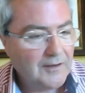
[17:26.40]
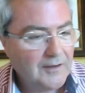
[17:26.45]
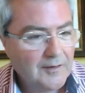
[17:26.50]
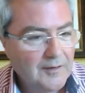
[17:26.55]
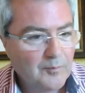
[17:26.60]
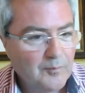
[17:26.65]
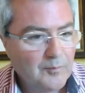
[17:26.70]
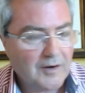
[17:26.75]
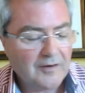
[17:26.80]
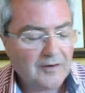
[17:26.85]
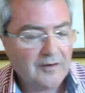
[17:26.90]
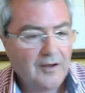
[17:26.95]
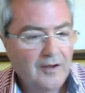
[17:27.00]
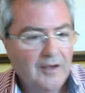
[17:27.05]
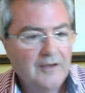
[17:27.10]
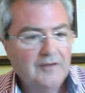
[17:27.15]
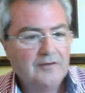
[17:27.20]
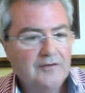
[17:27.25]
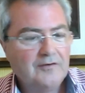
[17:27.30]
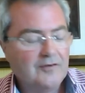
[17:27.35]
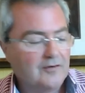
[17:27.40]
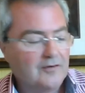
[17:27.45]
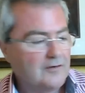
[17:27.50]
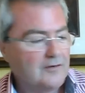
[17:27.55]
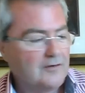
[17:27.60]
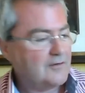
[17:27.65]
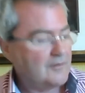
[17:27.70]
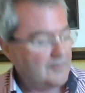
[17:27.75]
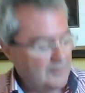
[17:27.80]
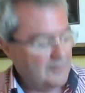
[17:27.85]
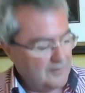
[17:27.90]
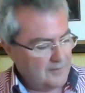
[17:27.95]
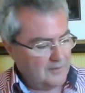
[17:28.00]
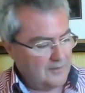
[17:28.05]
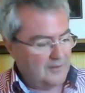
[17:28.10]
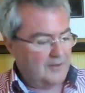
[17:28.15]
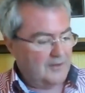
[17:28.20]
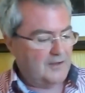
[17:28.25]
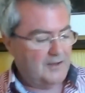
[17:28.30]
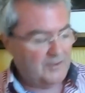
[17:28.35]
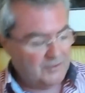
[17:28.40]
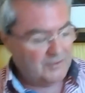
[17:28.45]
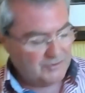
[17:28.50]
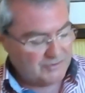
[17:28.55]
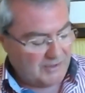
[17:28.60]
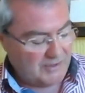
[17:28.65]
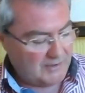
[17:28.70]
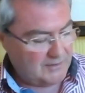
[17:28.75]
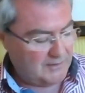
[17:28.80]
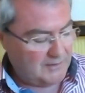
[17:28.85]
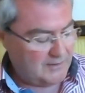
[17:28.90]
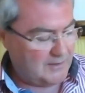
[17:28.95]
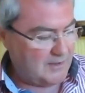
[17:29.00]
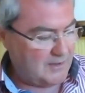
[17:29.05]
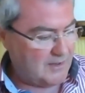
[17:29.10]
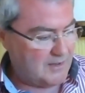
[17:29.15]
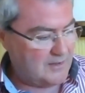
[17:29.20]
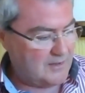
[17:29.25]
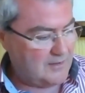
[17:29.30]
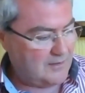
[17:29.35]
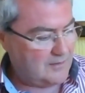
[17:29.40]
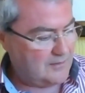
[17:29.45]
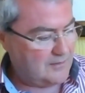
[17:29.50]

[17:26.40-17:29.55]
Martin Heidegger, and Jack Lacan.